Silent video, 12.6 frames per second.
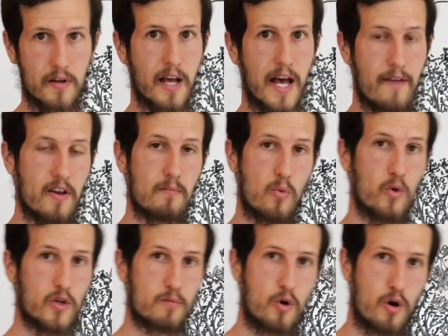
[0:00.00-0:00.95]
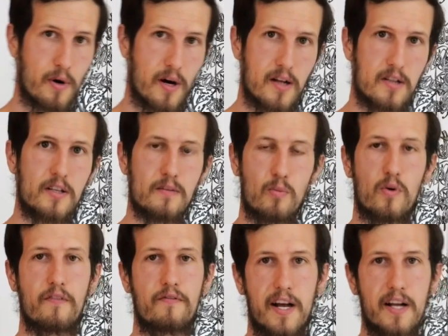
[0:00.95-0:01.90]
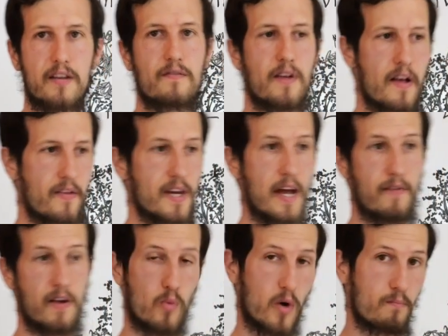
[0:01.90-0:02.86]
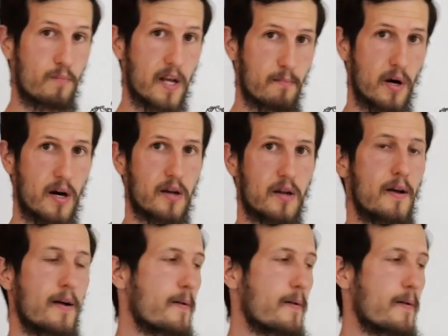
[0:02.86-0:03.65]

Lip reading: Having more small ponds is more effective than having one big pond,